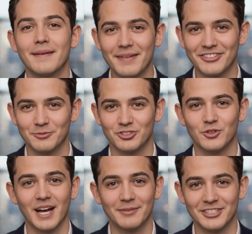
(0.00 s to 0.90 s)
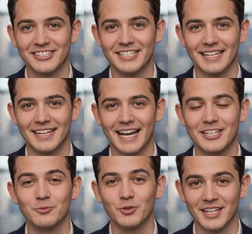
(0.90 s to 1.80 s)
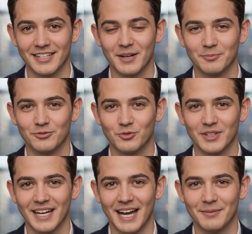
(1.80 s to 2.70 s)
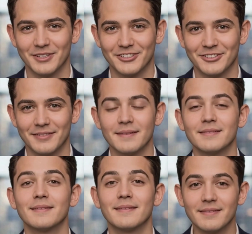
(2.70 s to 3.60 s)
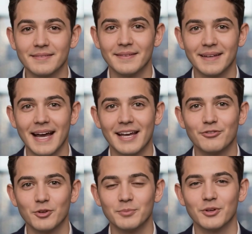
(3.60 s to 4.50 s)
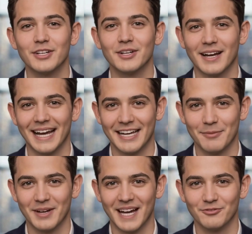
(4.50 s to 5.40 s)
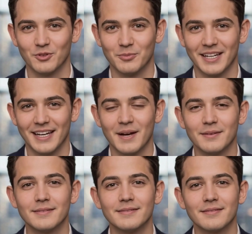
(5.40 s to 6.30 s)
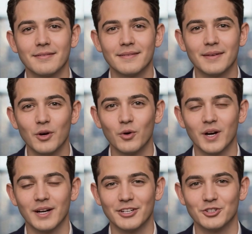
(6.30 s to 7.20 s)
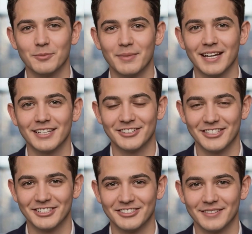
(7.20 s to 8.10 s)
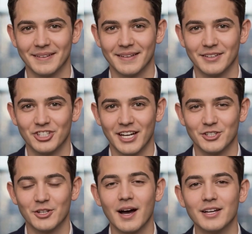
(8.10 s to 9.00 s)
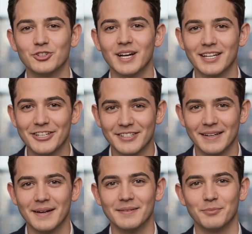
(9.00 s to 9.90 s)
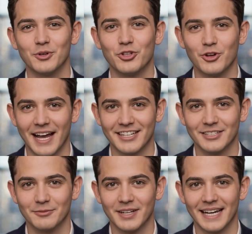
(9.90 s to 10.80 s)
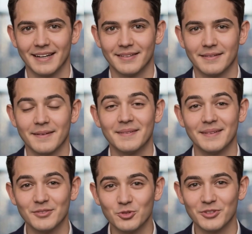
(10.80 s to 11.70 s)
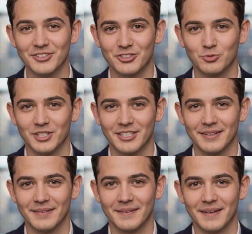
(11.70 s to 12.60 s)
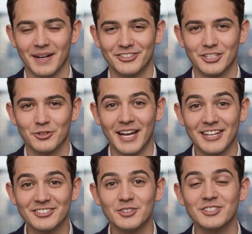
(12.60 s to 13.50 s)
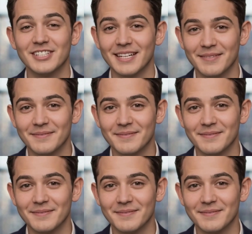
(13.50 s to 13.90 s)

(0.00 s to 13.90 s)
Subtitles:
Subscribe to see the next breakdown before it happens. And if you're building on any platform right now, go audit your dependencies, check your contracts, build your exit plan. Do it this week. I'll see you next Thursday.